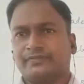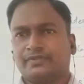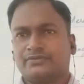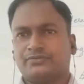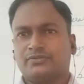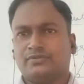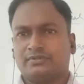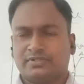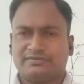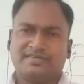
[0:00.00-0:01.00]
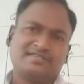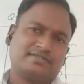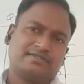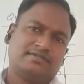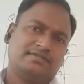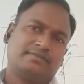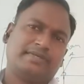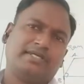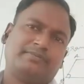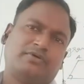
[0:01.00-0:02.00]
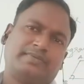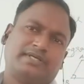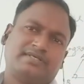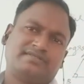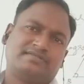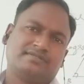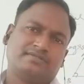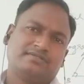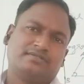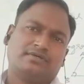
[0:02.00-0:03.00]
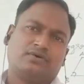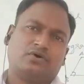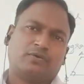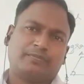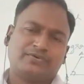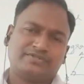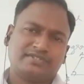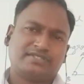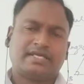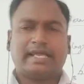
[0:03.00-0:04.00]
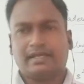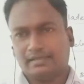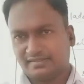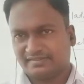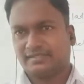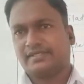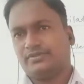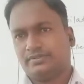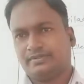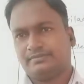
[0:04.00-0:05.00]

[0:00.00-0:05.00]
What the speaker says: So the main property is opposite angles are equal.